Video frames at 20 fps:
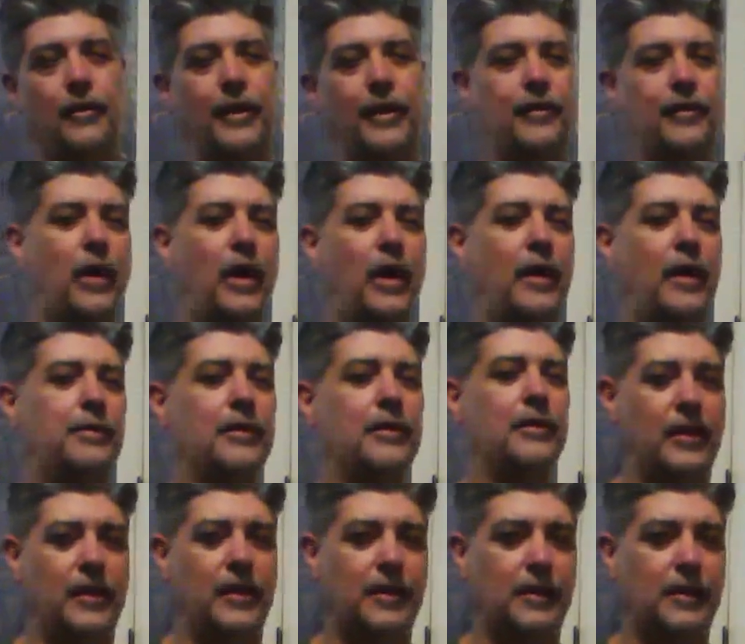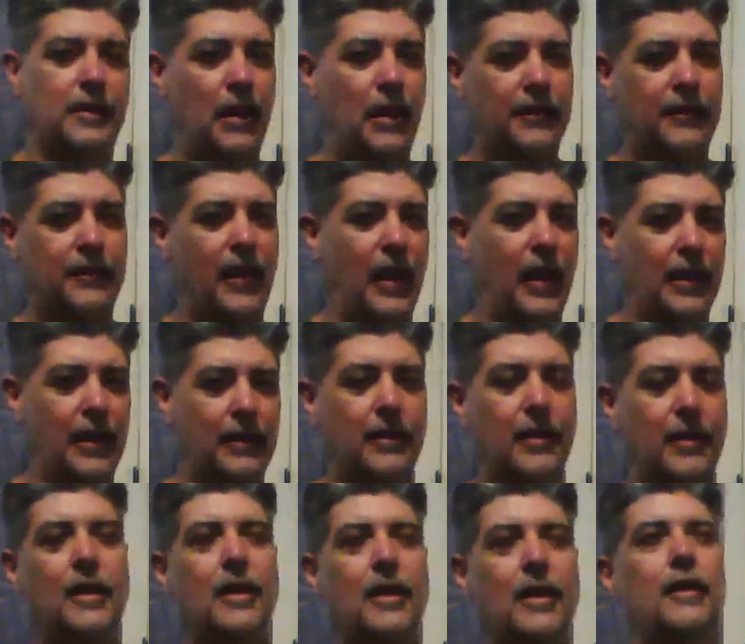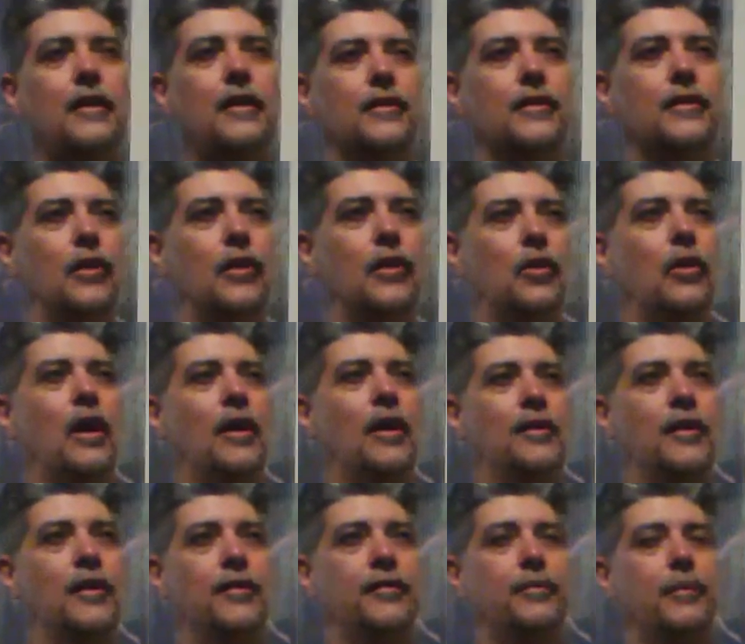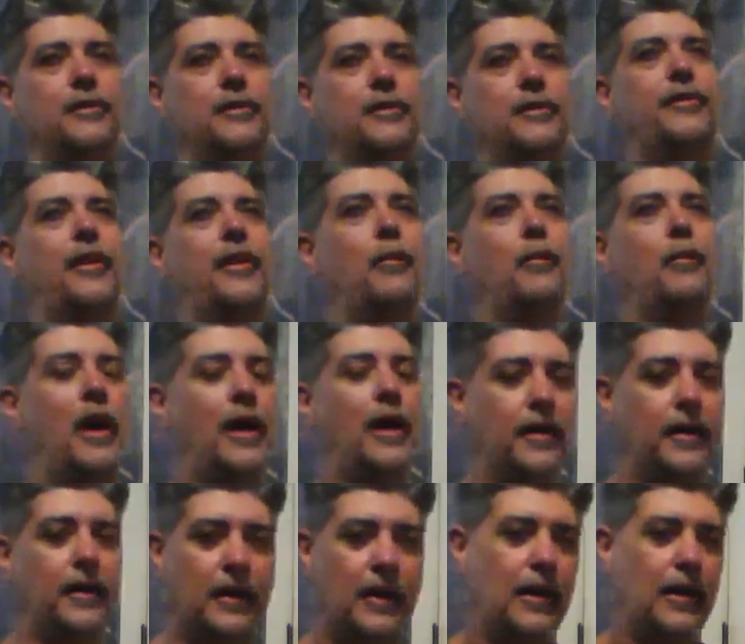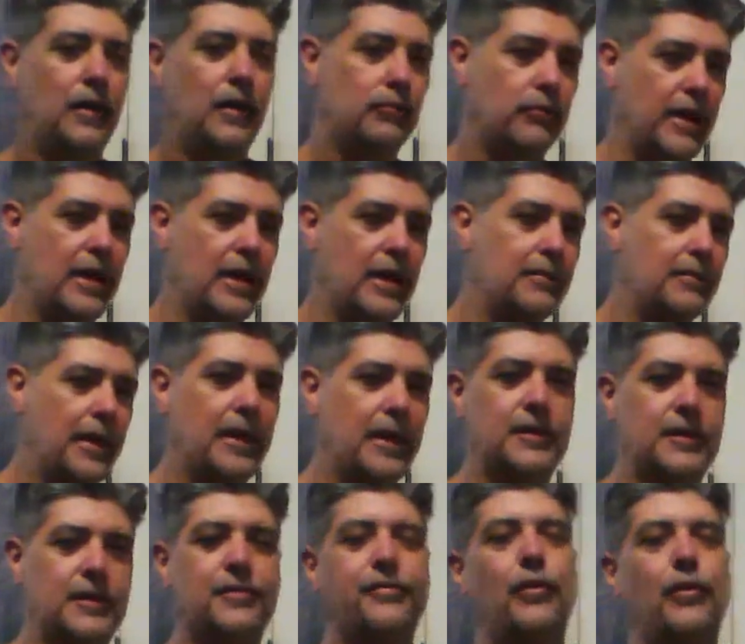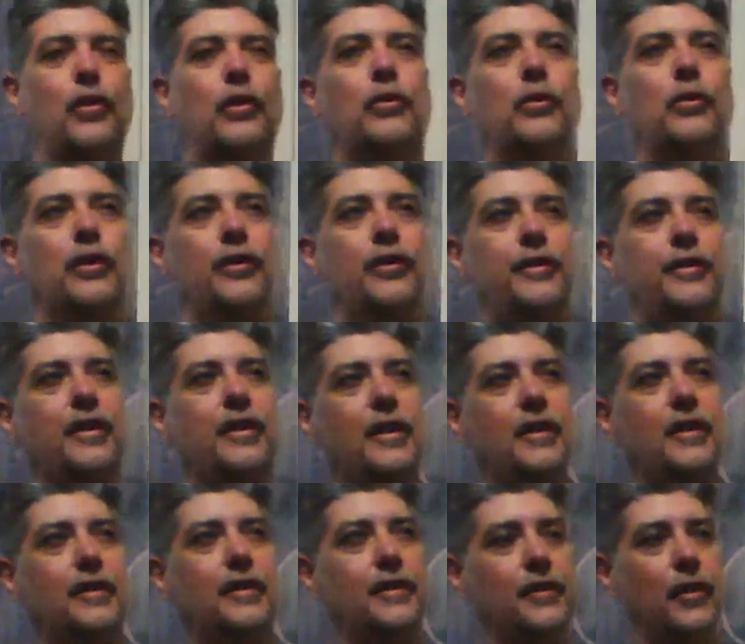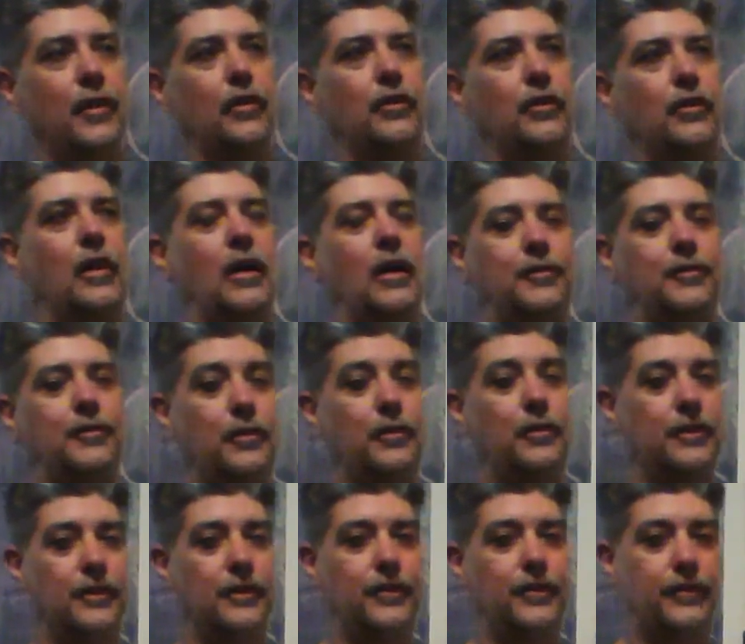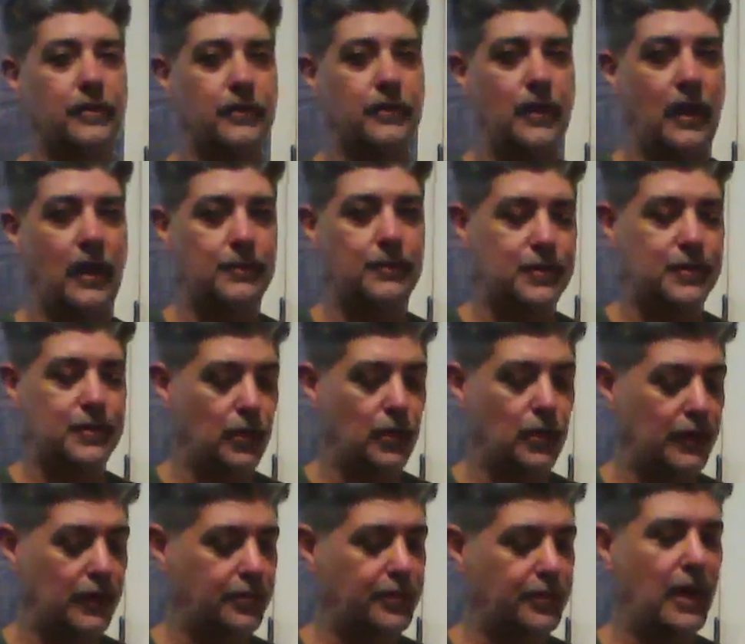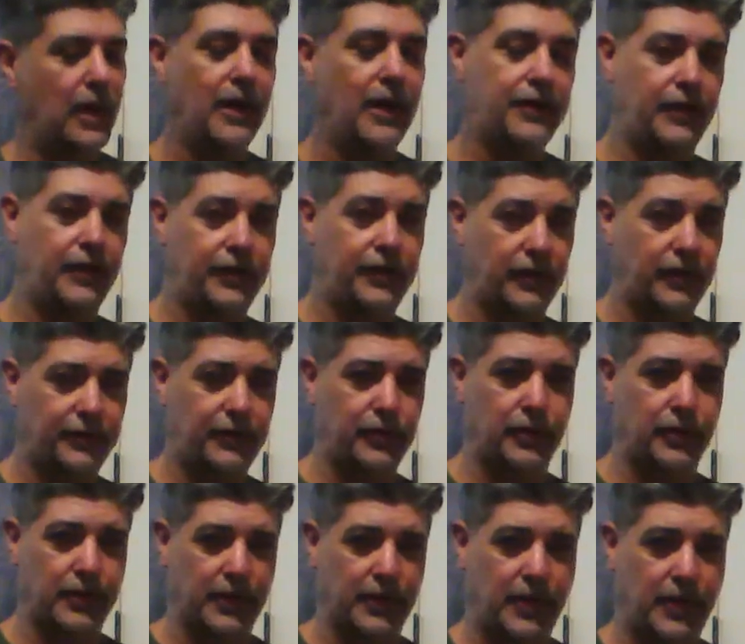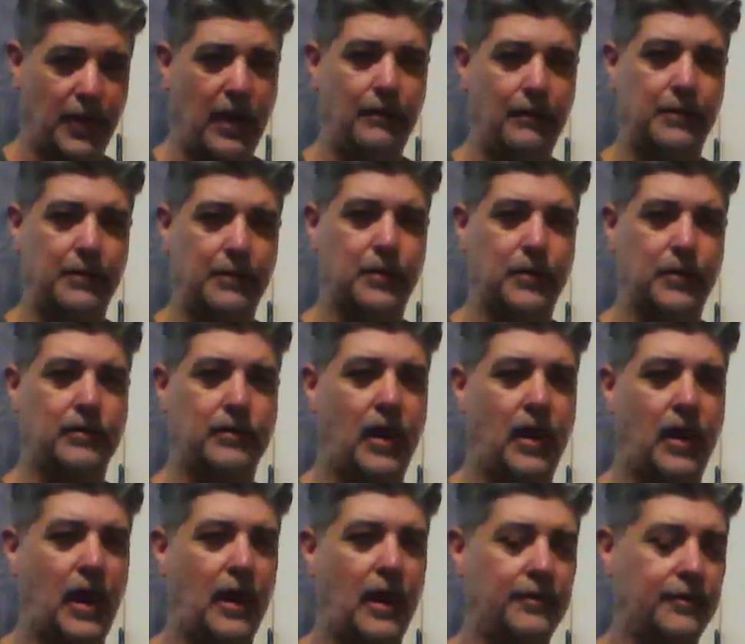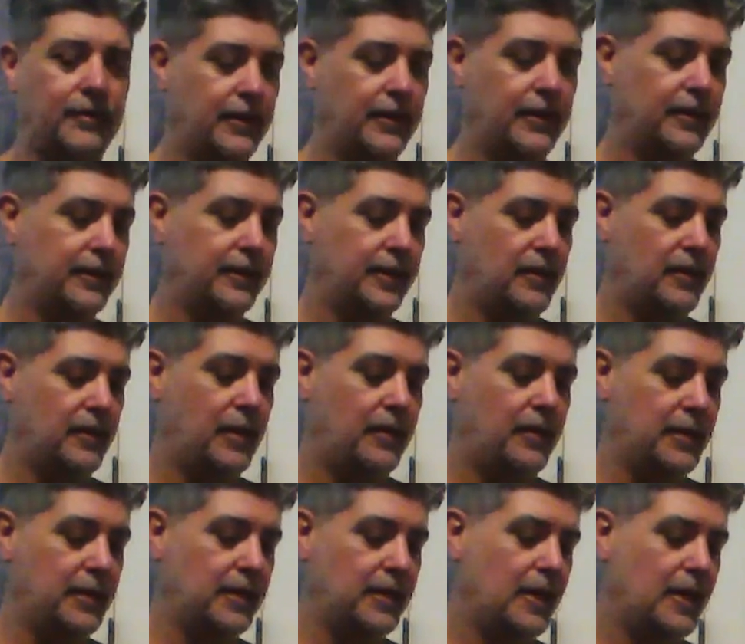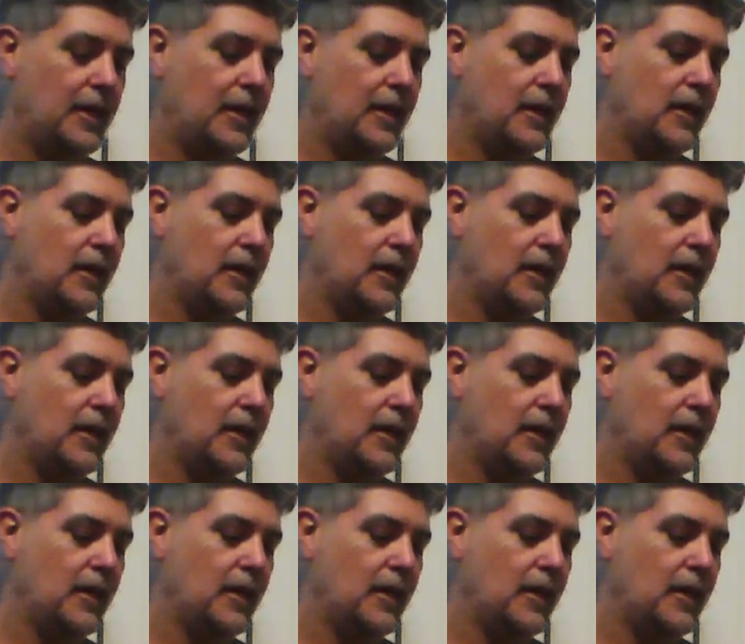that's why I've been taking my time. As much as I want to rampage forward, I'm doing this. I'm showing the process of doing a comic book live, and you know what I mean.